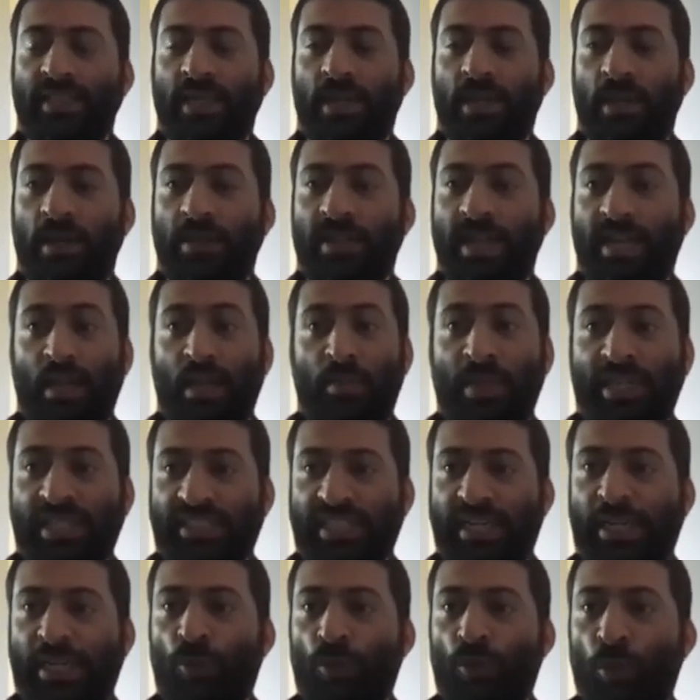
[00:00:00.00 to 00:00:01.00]
that are being
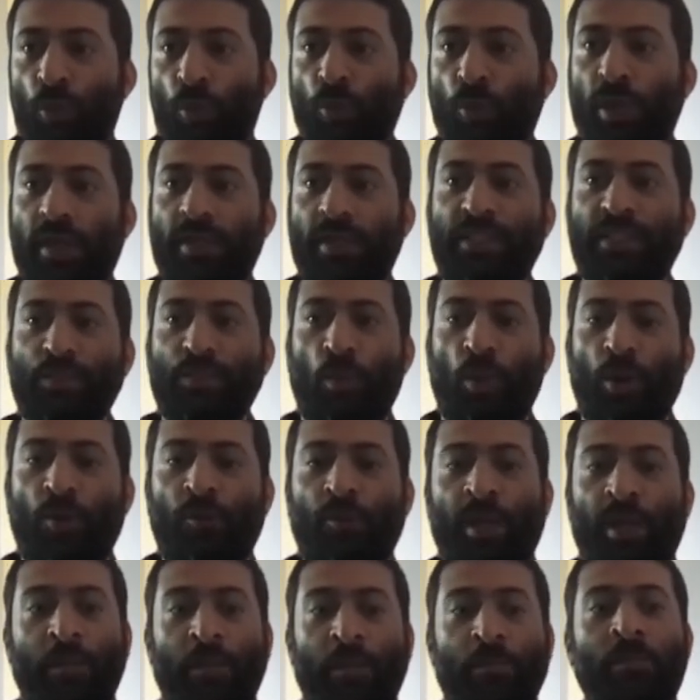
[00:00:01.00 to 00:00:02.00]
sent to the root at this point
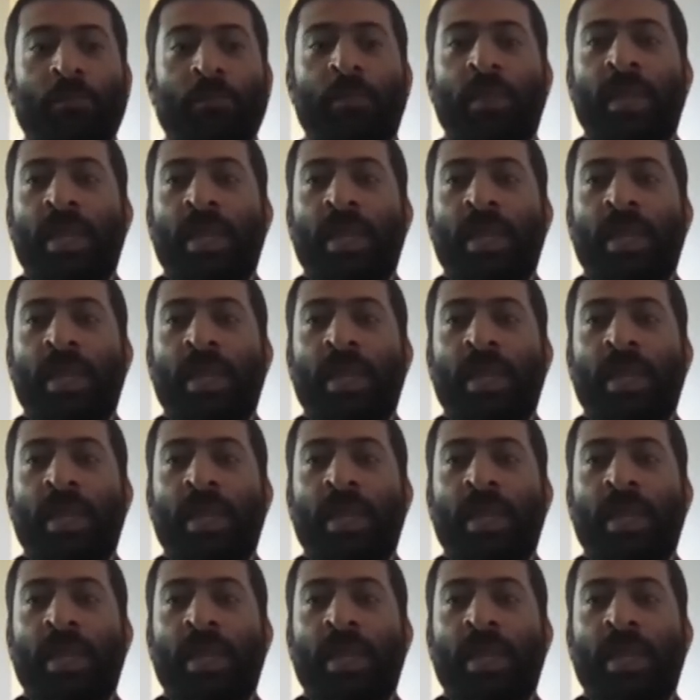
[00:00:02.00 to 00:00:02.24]
of time.